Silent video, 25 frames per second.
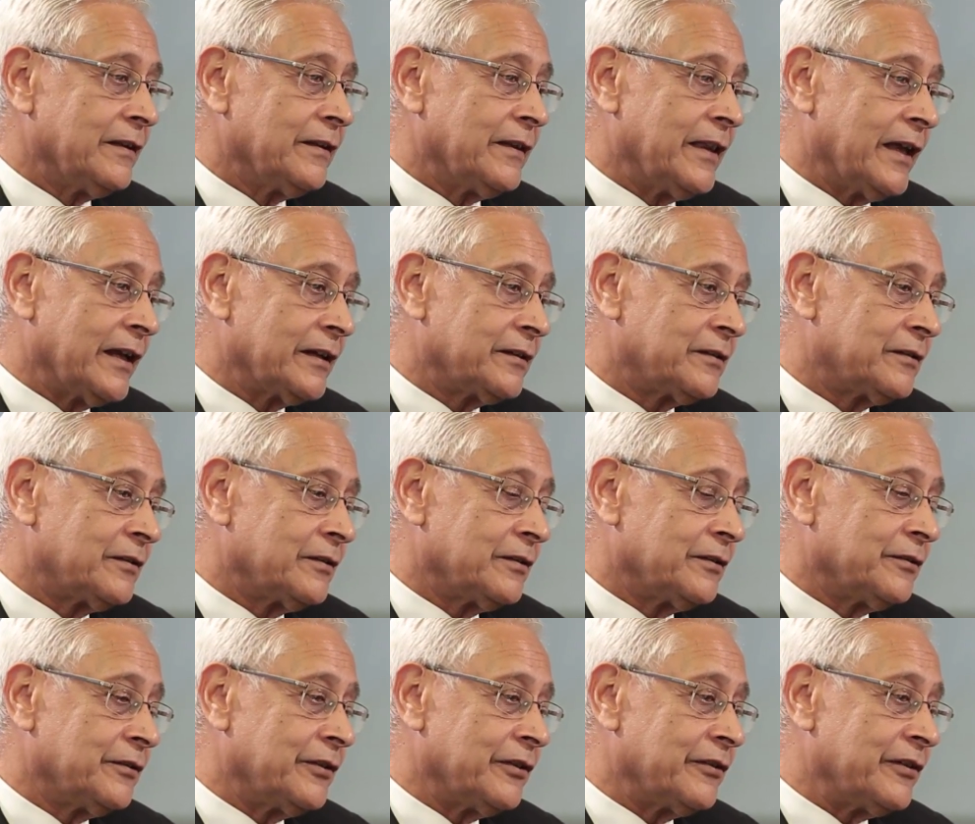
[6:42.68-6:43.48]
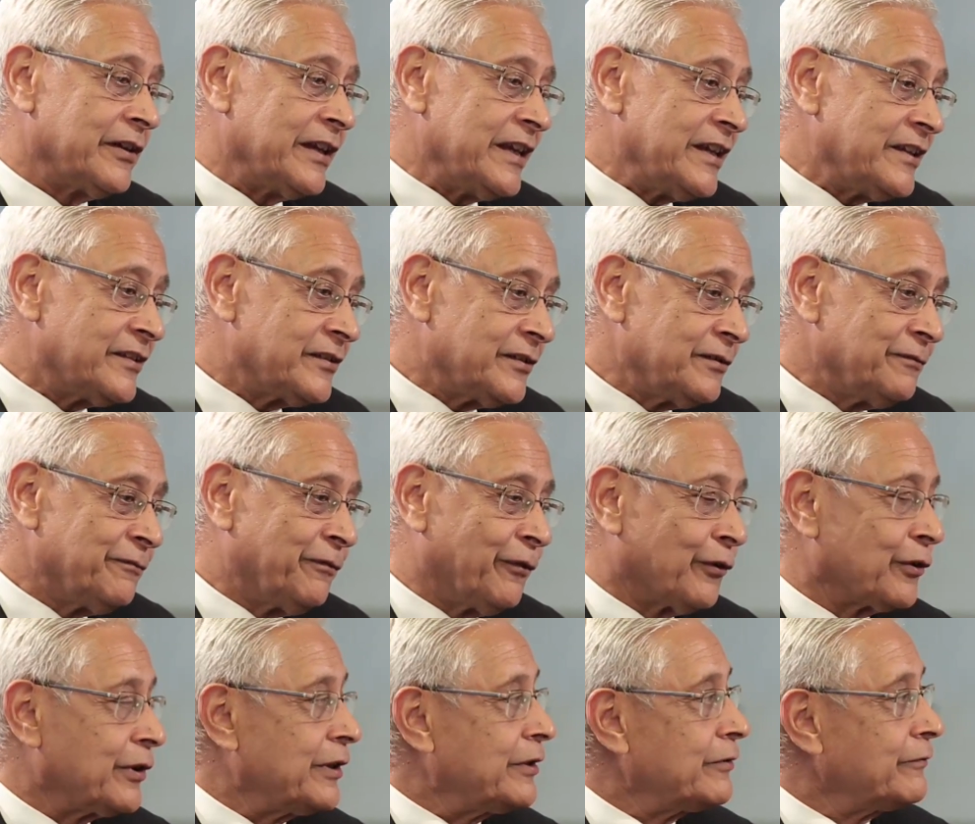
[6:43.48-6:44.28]
that the reason
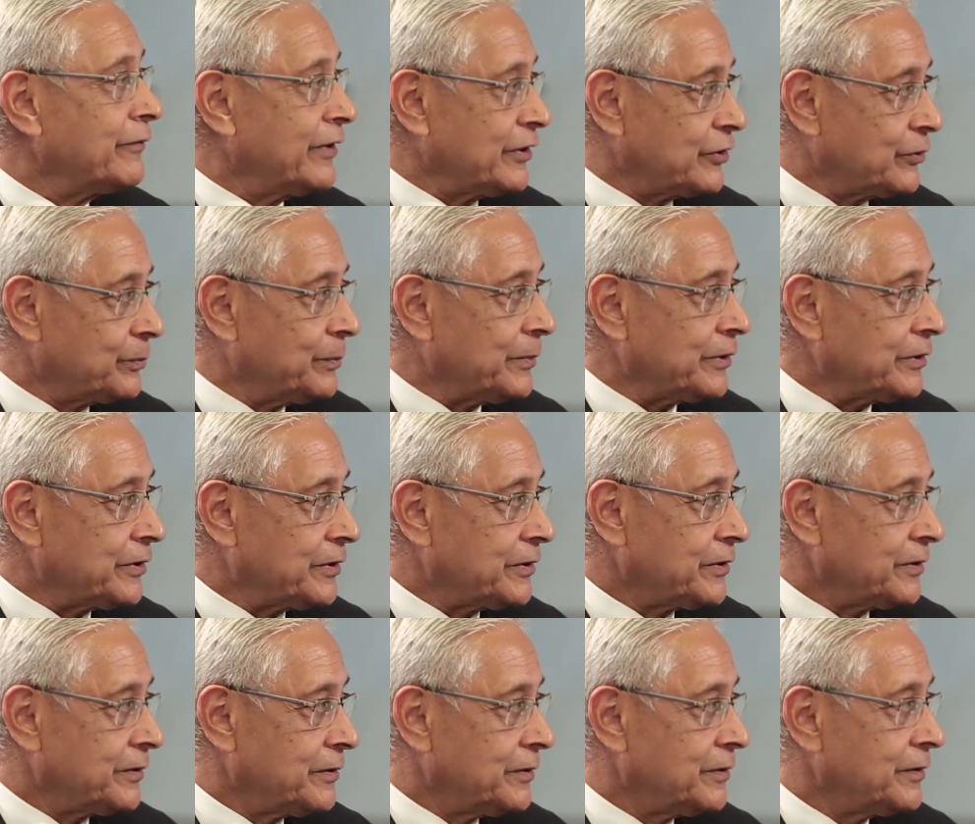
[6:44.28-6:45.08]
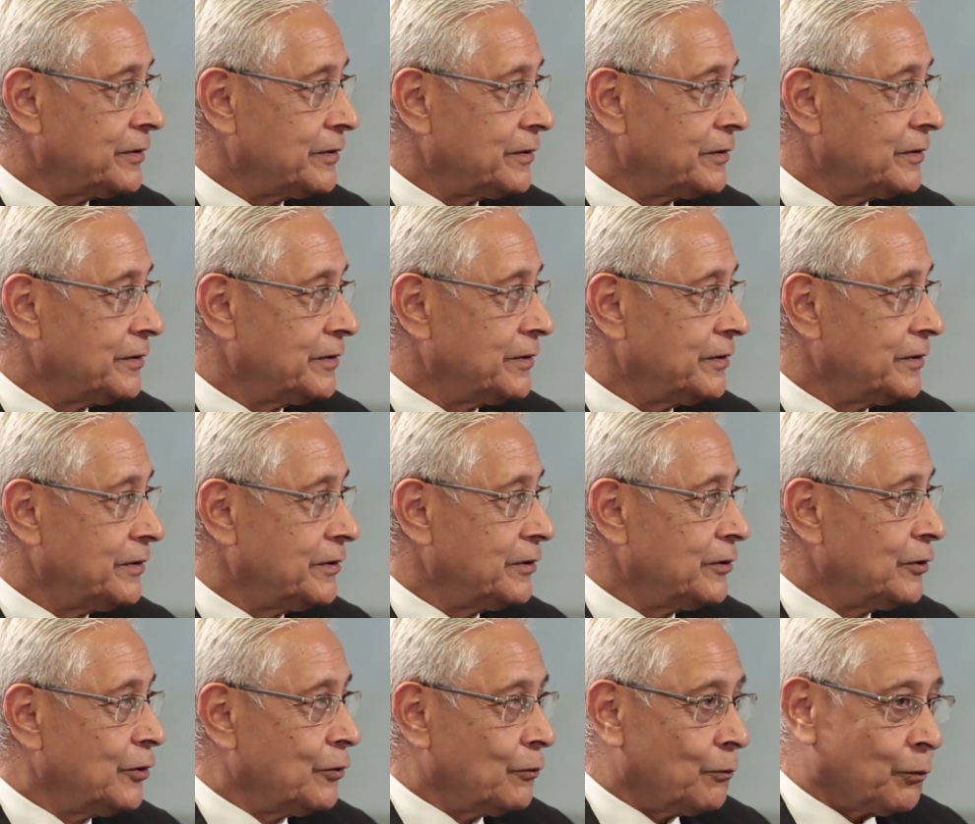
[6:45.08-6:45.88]
for investment
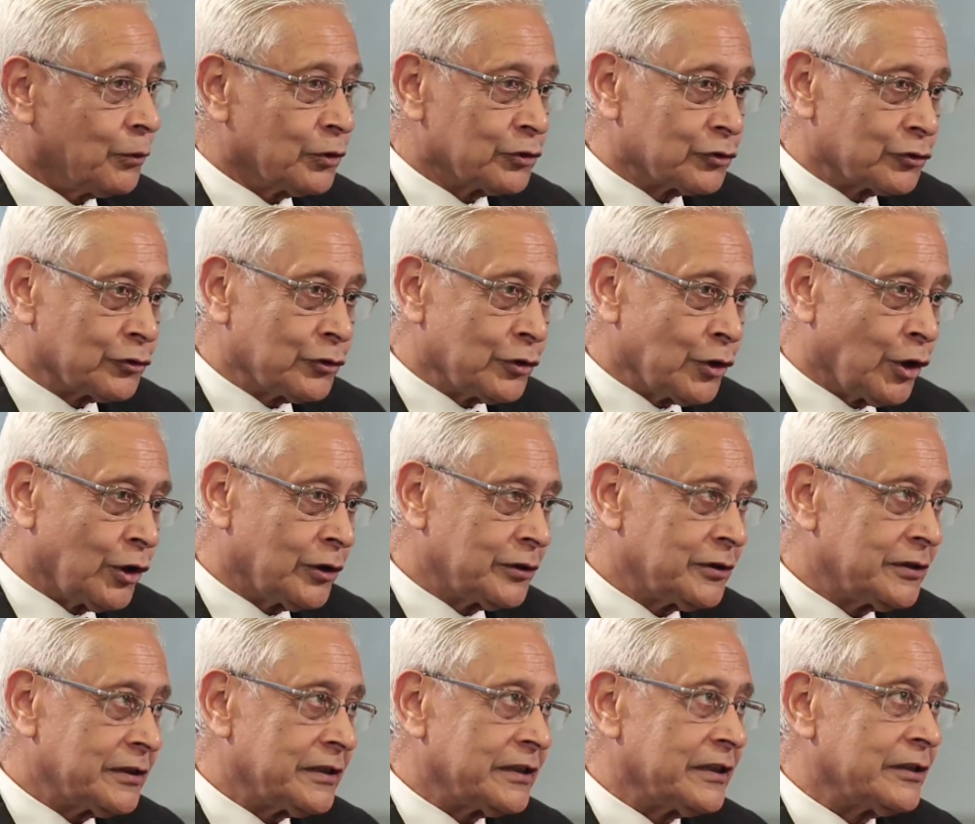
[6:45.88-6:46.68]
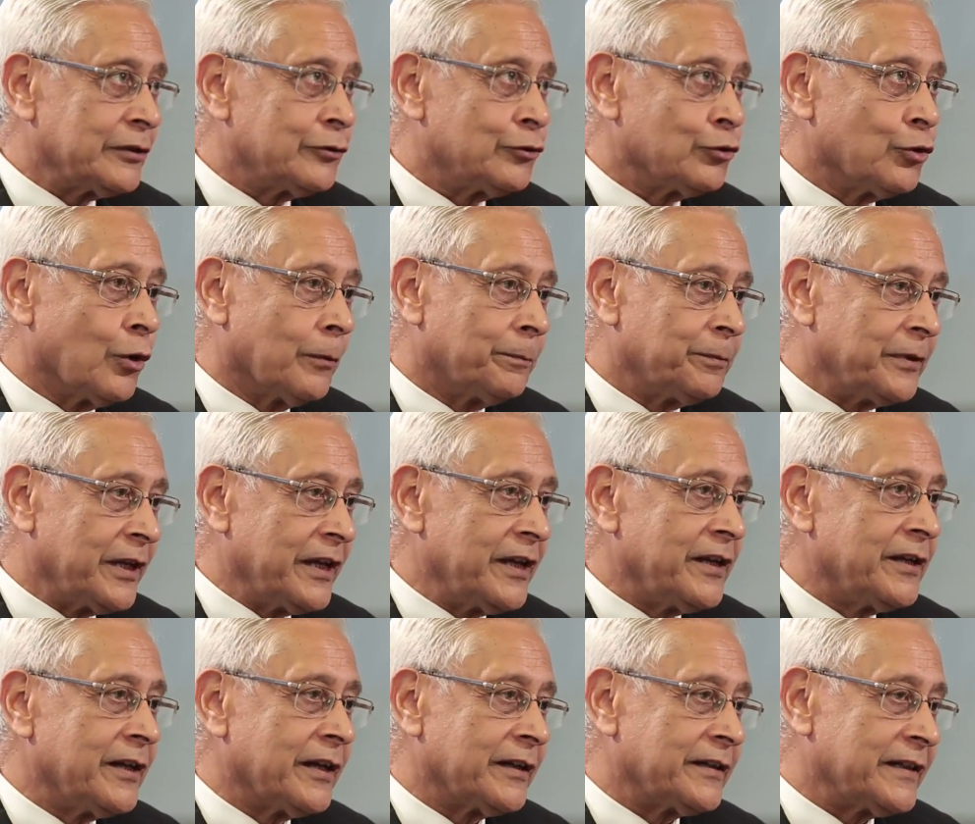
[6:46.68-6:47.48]
was not to
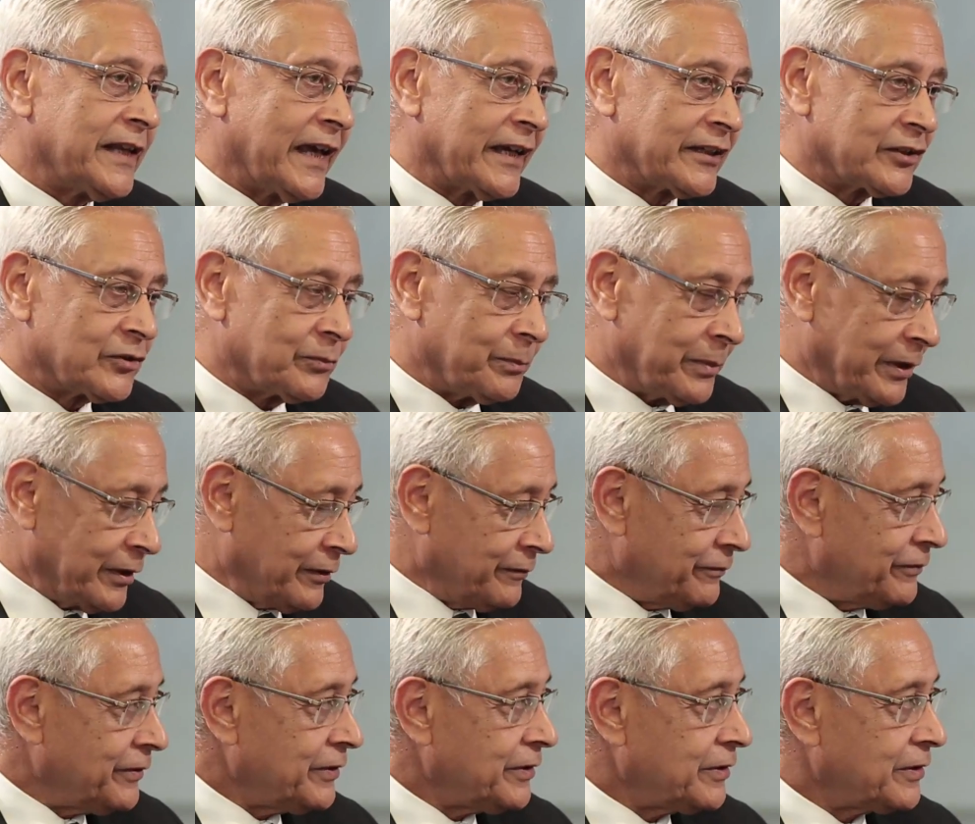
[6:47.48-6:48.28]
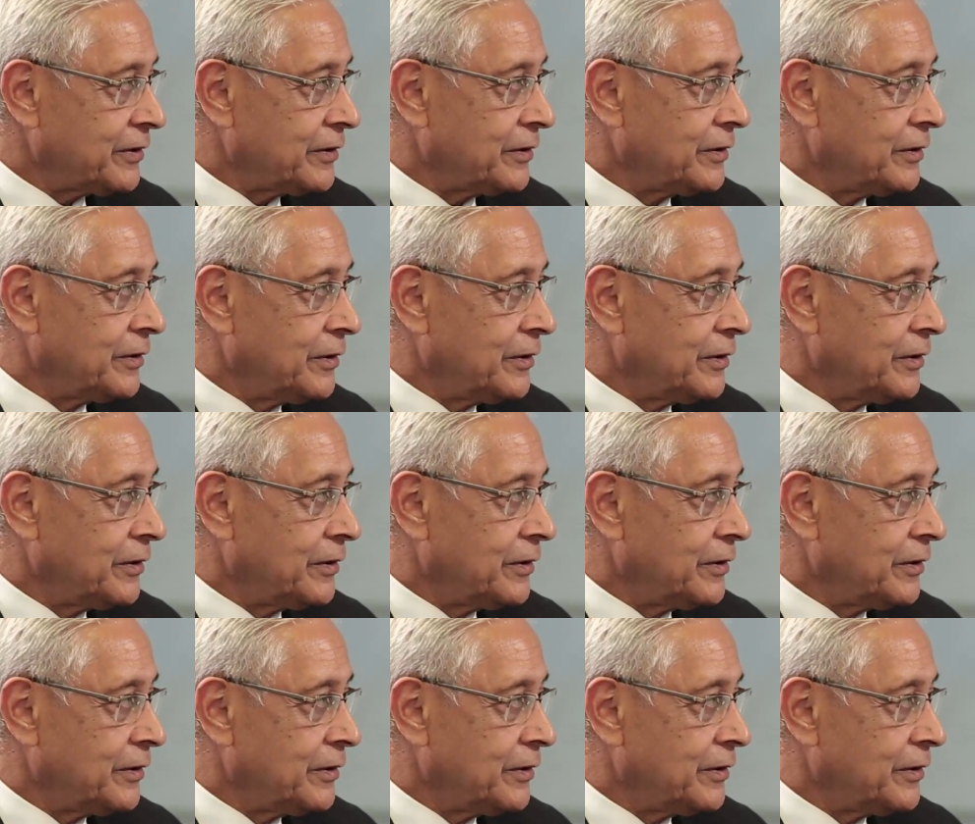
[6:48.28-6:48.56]
obtain a tax benefit,